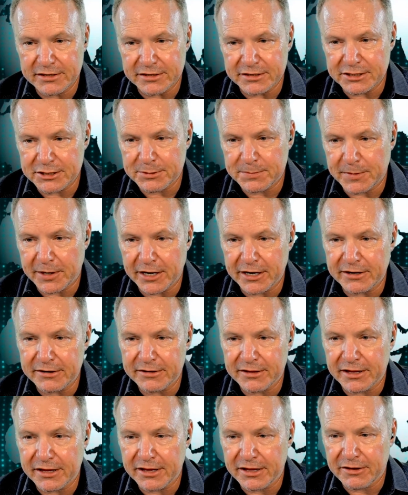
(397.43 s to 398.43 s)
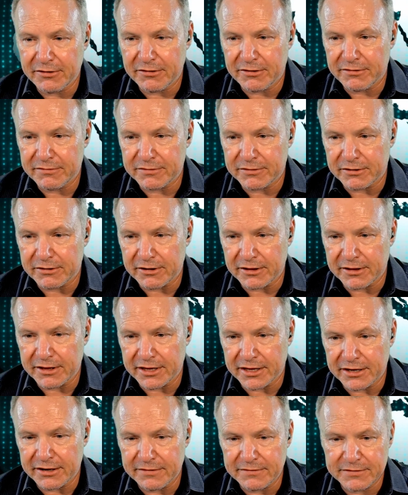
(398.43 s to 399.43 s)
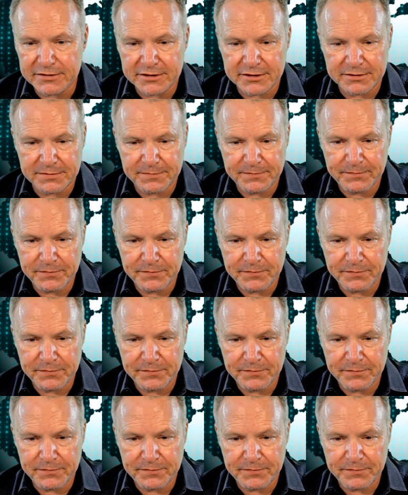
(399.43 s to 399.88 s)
Inspired. Thank you all for all of the gifts.